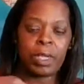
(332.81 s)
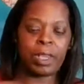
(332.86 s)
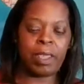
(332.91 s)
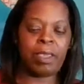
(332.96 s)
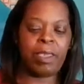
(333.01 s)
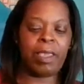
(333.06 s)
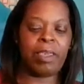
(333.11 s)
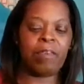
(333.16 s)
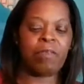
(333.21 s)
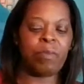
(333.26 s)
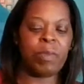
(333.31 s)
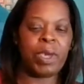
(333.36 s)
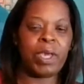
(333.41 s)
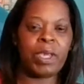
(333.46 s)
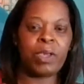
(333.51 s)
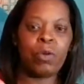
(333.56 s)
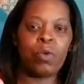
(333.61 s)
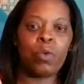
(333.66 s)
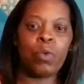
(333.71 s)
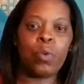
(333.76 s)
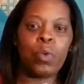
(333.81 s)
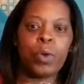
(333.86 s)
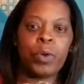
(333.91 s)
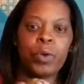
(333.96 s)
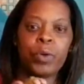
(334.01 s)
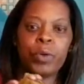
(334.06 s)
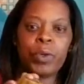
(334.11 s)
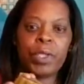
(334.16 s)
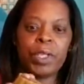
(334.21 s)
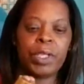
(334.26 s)
I have mine
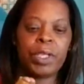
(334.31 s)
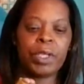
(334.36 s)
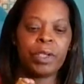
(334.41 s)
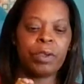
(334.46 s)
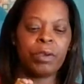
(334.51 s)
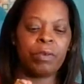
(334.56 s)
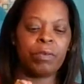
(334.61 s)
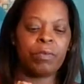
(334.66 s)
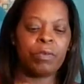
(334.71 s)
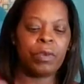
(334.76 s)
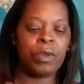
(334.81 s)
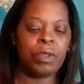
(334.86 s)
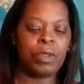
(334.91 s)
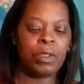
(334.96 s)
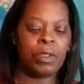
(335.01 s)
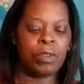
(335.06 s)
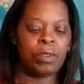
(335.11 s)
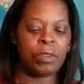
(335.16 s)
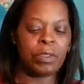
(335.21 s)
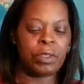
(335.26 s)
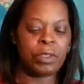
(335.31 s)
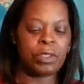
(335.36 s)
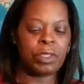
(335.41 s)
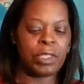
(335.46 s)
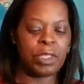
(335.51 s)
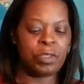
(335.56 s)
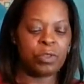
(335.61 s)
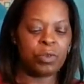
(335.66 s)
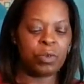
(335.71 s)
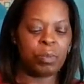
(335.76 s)
quartered here, the
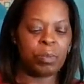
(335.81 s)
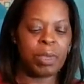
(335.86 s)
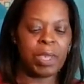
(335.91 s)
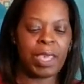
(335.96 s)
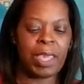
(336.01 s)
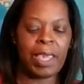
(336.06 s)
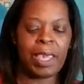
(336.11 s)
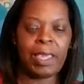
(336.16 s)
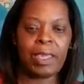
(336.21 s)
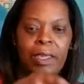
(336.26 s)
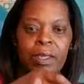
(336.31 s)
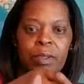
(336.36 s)
center back,